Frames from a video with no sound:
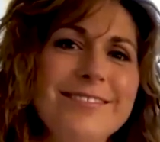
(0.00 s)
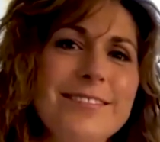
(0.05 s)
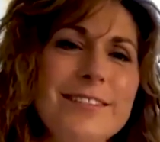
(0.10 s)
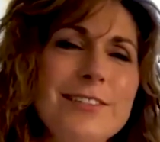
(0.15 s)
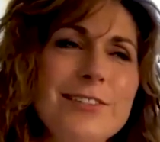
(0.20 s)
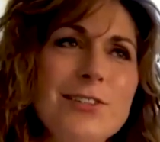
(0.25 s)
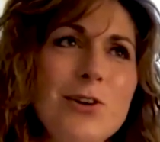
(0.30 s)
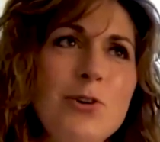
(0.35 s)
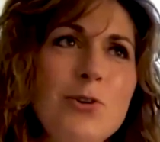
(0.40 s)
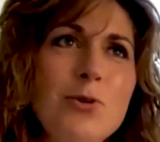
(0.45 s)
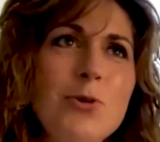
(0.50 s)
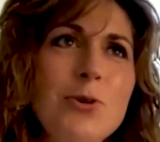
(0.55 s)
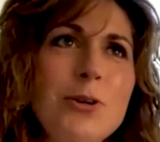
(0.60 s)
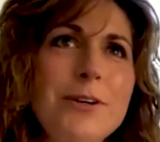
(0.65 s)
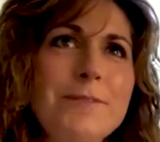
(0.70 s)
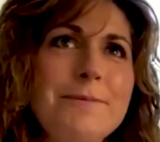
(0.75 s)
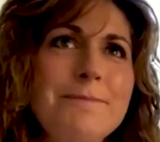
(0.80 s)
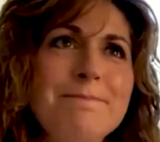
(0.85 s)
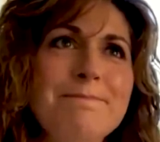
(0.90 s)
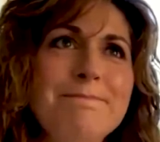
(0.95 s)

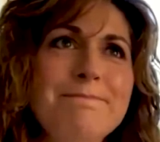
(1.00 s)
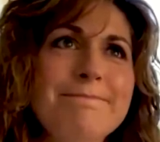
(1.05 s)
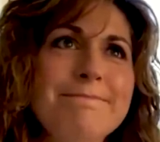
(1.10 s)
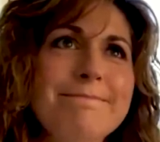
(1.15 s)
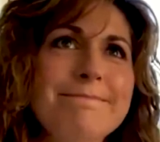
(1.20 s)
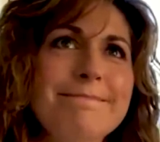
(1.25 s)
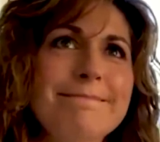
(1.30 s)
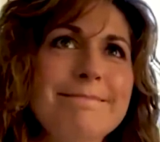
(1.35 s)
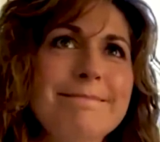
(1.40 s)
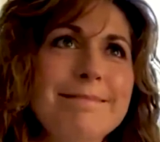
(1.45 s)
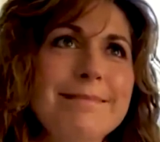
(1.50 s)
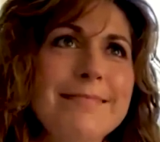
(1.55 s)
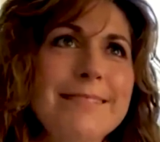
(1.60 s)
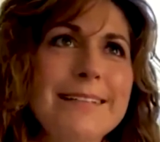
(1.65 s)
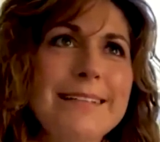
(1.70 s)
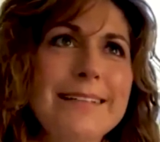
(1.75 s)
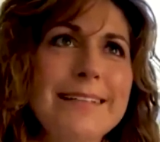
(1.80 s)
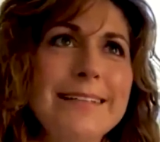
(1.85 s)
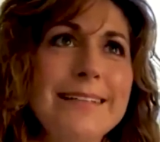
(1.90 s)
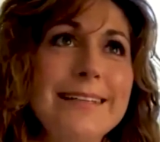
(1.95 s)
So
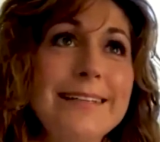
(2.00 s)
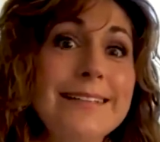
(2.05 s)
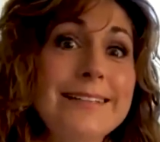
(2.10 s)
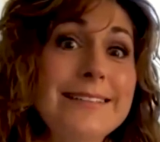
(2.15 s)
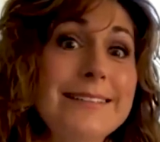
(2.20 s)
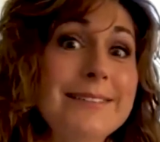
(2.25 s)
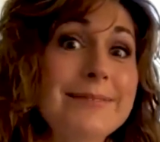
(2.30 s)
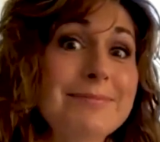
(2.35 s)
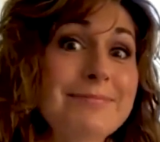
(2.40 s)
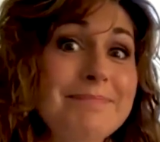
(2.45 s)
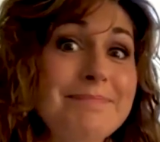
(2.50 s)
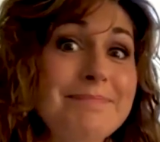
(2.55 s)
yes.